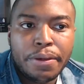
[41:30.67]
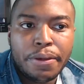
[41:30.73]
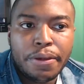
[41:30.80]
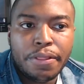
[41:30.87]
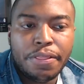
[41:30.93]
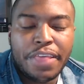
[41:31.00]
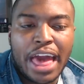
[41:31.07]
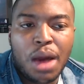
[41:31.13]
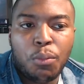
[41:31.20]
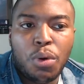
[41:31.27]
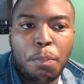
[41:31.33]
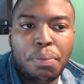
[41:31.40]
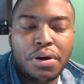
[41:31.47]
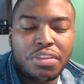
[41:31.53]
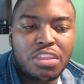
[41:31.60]
That will
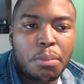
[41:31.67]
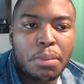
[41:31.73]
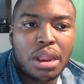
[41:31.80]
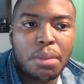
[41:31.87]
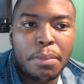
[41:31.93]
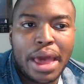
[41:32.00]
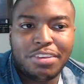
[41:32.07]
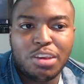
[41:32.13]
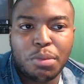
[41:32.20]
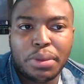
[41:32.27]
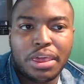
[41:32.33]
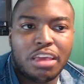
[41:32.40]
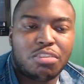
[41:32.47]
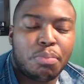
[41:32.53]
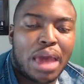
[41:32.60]
put them in a matchup
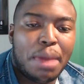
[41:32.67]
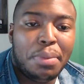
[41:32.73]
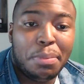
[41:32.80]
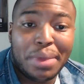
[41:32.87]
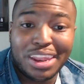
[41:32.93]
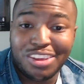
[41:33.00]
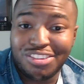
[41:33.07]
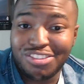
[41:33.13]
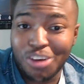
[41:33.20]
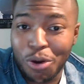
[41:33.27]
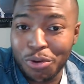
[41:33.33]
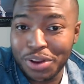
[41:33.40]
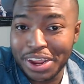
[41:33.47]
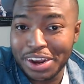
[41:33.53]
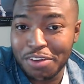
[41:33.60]
against maybe
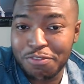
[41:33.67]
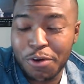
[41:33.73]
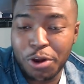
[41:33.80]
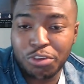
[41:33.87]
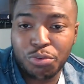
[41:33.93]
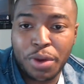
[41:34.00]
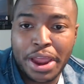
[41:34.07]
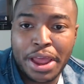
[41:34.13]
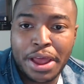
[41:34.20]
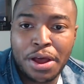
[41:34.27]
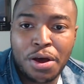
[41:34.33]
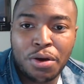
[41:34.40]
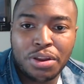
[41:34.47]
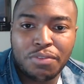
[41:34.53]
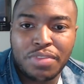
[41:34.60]
Minnesota in the first
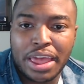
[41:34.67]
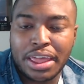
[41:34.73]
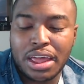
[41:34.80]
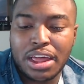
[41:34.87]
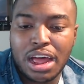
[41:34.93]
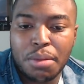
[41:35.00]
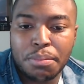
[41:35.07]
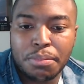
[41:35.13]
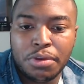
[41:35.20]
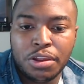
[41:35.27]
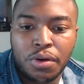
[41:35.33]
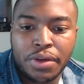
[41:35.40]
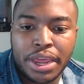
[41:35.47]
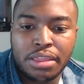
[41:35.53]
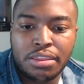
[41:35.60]
round. If they could come,
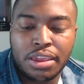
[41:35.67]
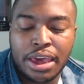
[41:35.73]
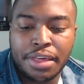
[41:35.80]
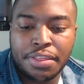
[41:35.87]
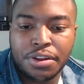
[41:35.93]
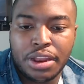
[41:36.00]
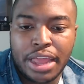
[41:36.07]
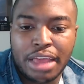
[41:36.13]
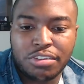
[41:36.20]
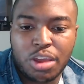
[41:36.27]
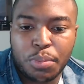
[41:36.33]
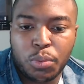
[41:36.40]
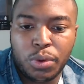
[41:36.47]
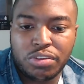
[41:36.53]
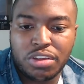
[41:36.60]
get it together in the last
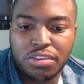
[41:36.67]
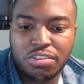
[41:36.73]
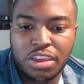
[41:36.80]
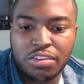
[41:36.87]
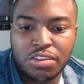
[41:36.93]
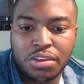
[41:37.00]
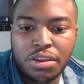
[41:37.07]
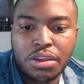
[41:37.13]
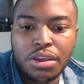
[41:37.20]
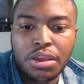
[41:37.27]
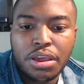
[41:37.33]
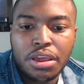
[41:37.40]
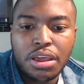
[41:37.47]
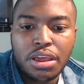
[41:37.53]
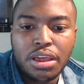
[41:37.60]
couple of weeks of the season.
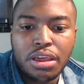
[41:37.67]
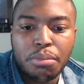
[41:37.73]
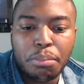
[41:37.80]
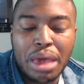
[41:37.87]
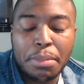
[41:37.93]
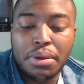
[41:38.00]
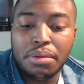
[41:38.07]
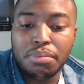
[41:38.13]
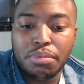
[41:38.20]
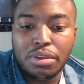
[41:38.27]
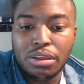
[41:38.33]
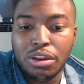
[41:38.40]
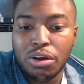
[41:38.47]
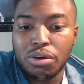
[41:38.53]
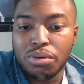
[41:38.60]
Maybe,
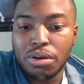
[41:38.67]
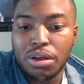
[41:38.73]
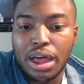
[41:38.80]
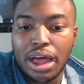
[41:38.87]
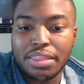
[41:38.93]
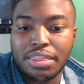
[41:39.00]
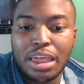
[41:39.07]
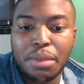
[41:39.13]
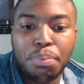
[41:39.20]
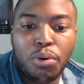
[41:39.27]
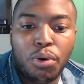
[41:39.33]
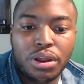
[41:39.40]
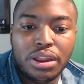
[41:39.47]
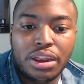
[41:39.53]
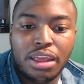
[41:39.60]
I think
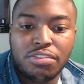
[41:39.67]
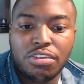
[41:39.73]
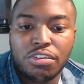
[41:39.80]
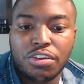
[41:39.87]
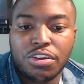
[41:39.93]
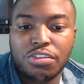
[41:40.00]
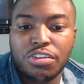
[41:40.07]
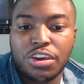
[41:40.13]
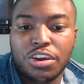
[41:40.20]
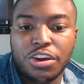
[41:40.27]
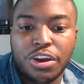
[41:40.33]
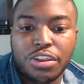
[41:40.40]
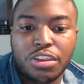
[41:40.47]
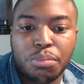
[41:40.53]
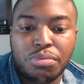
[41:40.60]
Portland has
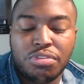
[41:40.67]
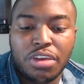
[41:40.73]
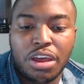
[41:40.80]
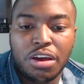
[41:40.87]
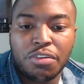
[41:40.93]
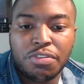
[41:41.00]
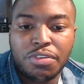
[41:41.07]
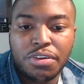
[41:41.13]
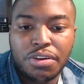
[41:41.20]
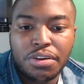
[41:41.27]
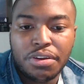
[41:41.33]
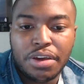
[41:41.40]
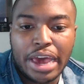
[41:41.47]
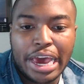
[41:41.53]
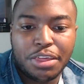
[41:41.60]
secured themselves
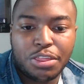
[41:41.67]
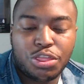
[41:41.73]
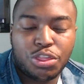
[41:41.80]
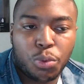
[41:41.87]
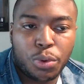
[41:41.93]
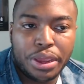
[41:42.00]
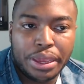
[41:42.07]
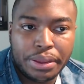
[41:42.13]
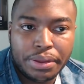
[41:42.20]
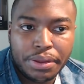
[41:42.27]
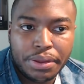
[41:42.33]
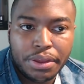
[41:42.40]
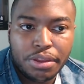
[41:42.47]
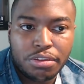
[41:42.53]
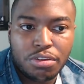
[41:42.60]
at 3.
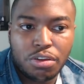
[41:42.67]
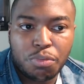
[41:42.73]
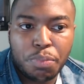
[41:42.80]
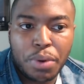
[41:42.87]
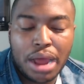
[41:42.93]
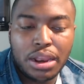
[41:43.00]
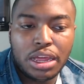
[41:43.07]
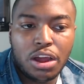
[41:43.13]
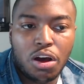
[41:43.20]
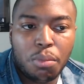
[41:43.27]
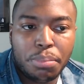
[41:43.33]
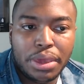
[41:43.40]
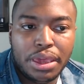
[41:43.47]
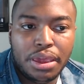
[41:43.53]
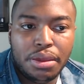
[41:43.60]
So it's probably going to
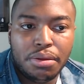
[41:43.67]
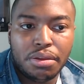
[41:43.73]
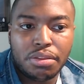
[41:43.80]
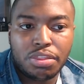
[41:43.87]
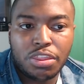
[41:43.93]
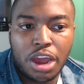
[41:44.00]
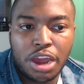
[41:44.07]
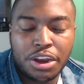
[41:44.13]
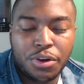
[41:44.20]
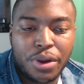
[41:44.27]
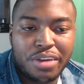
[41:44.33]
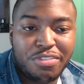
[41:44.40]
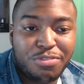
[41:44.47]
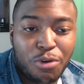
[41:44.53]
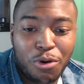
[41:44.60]
be Thunder
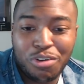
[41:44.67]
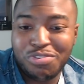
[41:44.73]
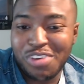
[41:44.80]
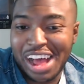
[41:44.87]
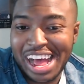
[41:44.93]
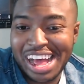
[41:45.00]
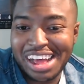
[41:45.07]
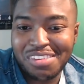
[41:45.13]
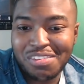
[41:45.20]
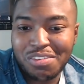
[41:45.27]
at 4 or 5.